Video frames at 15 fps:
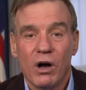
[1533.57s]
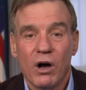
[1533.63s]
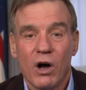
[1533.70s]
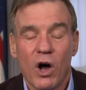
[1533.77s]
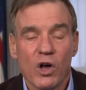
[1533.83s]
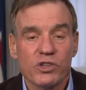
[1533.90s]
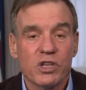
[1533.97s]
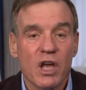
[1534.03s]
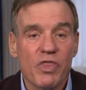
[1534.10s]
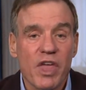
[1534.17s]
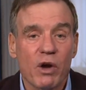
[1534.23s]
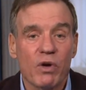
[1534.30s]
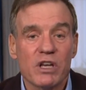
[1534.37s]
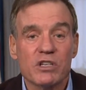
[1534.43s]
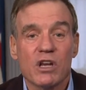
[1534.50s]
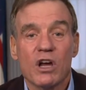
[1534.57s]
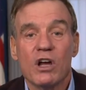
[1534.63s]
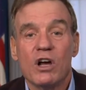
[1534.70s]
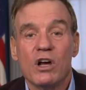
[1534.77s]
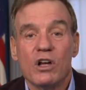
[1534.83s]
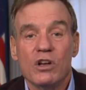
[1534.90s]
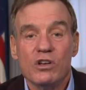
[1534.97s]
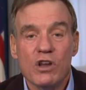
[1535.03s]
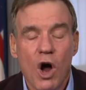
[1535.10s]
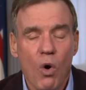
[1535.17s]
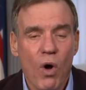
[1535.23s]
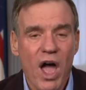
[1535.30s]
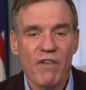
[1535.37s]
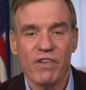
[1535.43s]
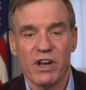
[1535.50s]
all said there is no
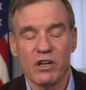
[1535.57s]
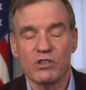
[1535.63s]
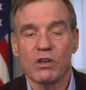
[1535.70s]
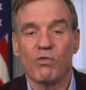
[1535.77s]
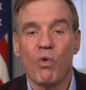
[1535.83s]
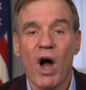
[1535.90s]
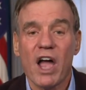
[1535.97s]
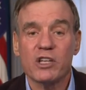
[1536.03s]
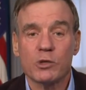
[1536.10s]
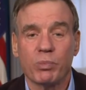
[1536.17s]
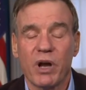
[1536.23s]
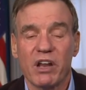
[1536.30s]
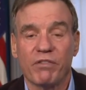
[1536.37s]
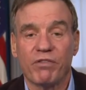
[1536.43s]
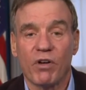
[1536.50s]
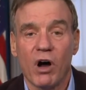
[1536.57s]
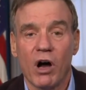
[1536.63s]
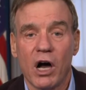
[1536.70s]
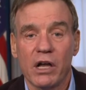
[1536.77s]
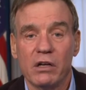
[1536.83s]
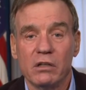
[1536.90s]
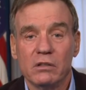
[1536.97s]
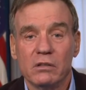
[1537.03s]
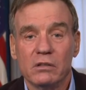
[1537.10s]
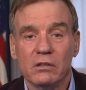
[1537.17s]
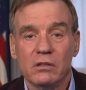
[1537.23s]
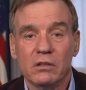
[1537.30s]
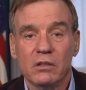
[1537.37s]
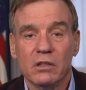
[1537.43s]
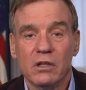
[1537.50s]
evidence of widespread fraud
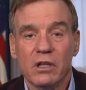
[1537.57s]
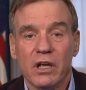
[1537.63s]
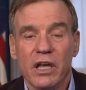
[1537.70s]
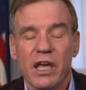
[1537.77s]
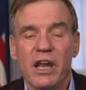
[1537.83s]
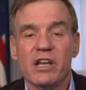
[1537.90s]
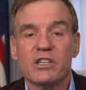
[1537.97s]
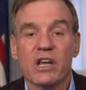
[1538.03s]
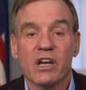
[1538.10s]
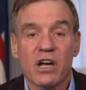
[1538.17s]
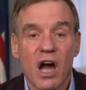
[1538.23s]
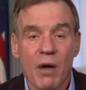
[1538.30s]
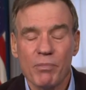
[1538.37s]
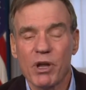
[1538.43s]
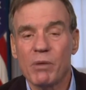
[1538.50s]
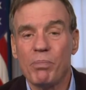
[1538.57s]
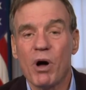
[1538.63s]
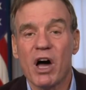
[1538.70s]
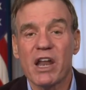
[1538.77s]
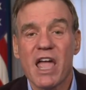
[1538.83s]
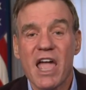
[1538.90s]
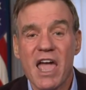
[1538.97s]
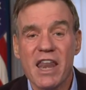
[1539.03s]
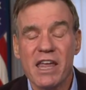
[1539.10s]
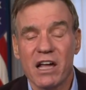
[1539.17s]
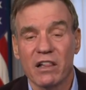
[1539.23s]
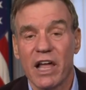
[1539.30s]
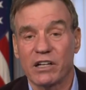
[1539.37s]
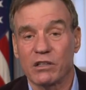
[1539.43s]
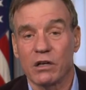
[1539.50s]
it is incumbent upon any
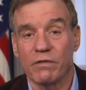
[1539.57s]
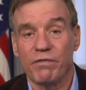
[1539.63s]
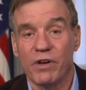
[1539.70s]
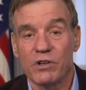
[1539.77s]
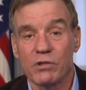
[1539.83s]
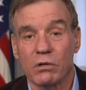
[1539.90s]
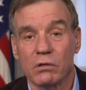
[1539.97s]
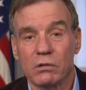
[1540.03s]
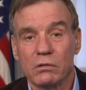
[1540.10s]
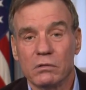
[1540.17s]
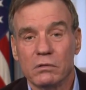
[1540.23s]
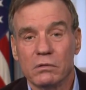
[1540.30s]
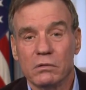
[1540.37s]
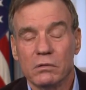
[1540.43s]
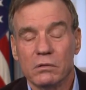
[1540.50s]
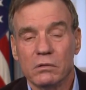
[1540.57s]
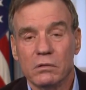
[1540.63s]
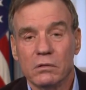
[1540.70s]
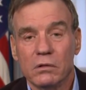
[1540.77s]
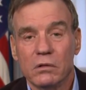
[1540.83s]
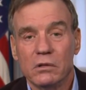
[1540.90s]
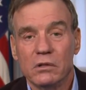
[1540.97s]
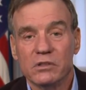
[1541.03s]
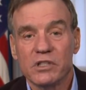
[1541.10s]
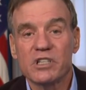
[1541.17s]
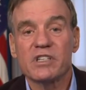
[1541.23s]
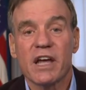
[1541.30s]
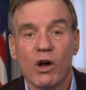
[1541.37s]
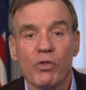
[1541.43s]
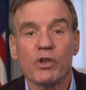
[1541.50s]
elected official to
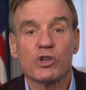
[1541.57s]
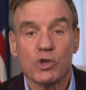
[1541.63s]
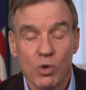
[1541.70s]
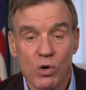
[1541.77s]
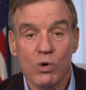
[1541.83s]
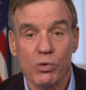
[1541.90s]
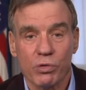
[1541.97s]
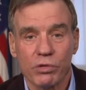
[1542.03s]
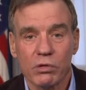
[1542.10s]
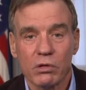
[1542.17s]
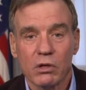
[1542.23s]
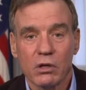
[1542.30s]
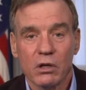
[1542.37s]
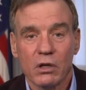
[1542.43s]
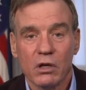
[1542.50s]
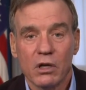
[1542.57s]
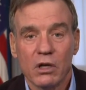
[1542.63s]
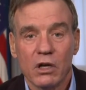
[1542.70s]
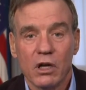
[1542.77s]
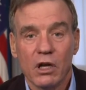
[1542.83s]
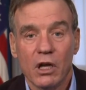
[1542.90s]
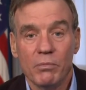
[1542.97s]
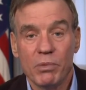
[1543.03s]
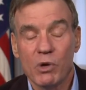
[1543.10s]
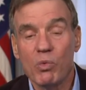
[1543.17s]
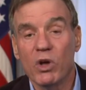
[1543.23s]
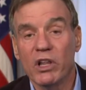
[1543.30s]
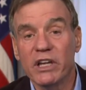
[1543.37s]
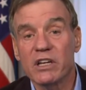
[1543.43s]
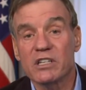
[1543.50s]
tell the truth and be
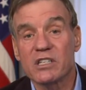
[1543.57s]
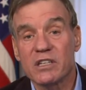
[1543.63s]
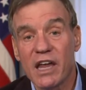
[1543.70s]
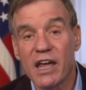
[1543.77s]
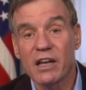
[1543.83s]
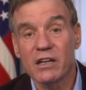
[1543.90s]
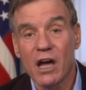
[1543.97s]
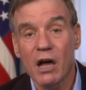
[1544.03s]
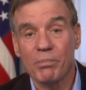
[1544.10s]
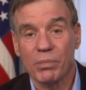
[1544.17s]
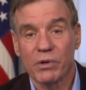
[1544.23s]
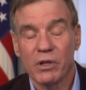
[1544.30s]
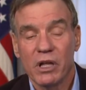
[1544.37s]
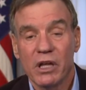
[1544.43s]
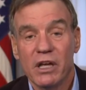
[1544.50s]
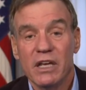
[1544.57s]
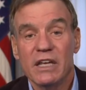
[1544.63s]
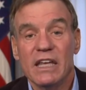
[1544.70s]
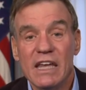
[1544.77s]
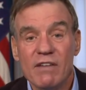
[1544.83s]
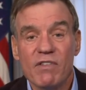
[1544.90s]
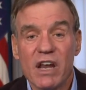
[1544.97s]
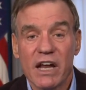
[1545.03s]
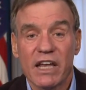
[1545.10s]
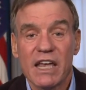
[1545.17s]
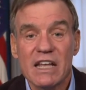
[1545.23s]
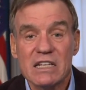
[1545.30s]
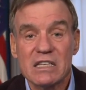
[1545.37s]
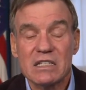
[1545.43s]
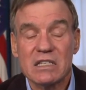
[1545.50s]
willing to stand up even
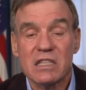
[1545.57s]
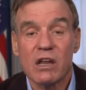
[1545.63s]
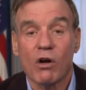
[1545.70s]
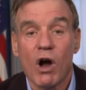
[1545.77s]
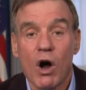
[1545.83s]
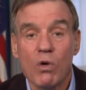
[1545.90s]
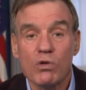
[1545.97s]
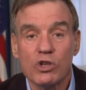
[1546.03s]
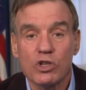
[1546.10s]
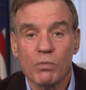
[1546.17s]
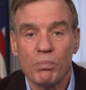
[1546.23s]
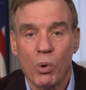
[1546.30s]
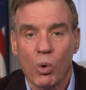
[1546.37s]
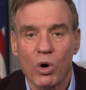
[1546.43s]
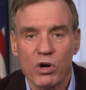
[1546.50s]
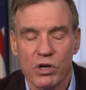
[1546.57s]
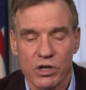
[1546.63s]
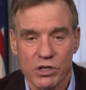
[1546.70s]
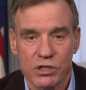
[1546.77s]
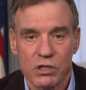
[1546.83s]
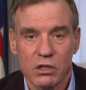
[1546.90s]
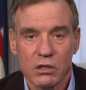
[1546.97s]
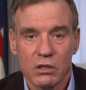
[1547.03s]
against their own supporters